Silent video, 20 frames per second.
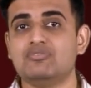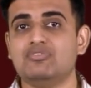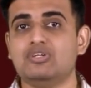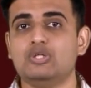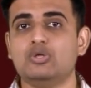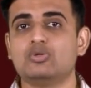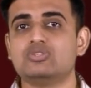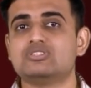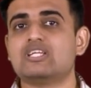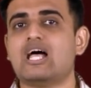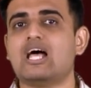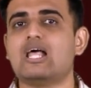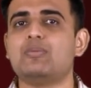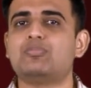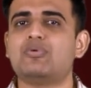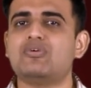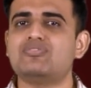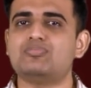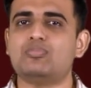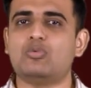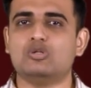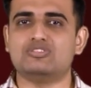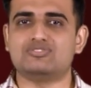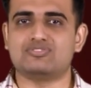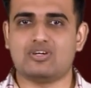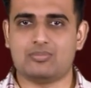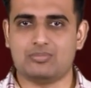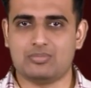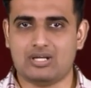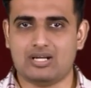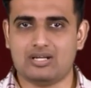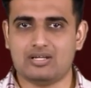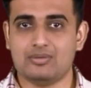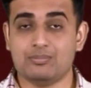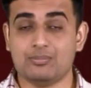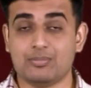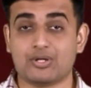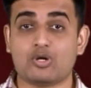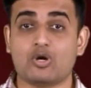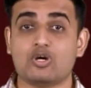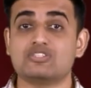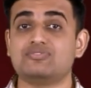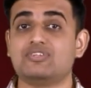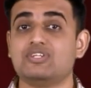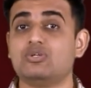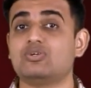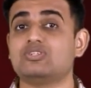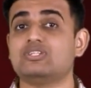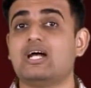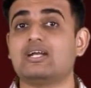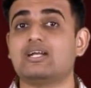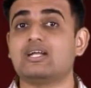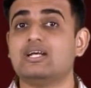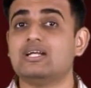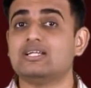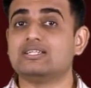we'll use the help of moles formula, because we know that